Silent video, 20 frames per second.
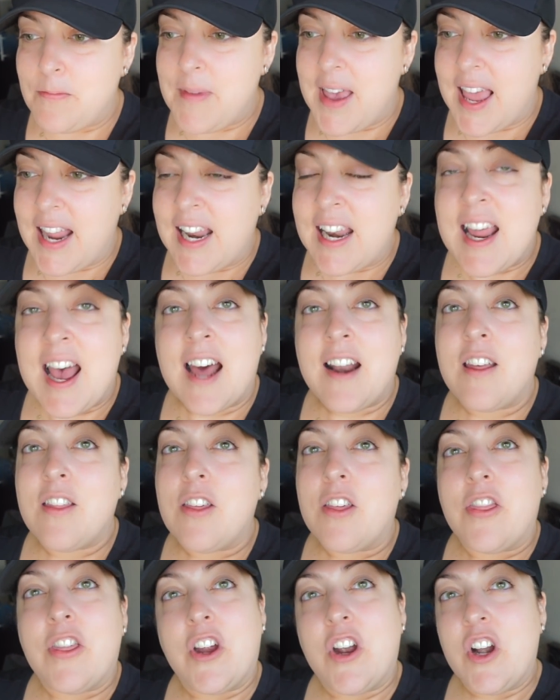made it out of
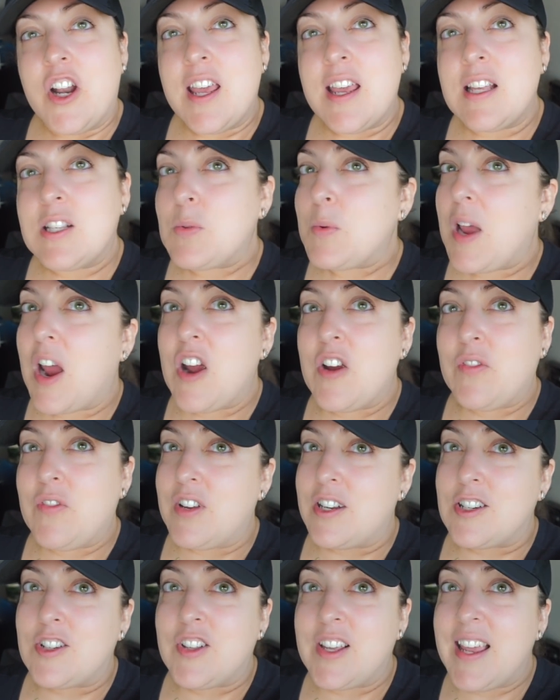the 30s. We are
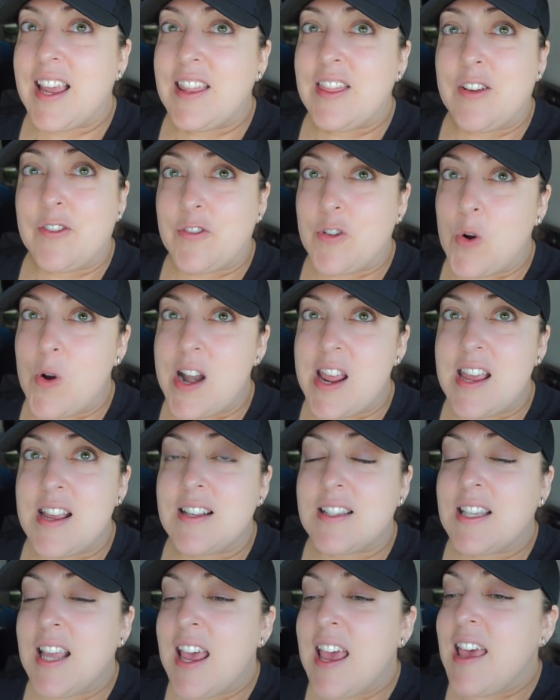officially in the
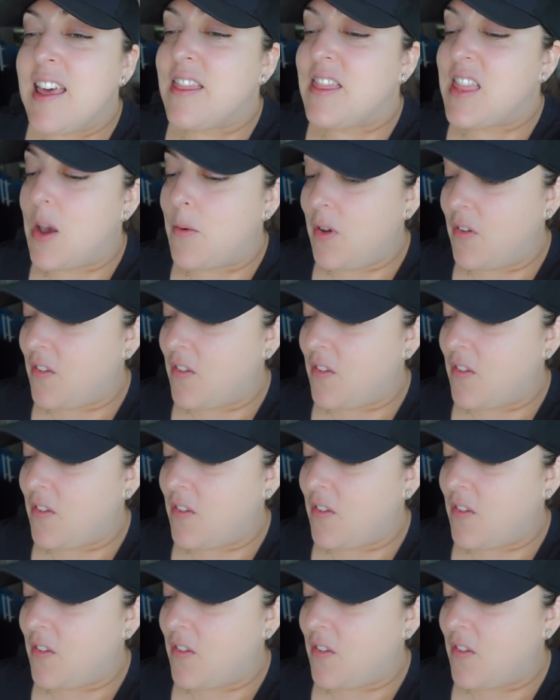40s. Then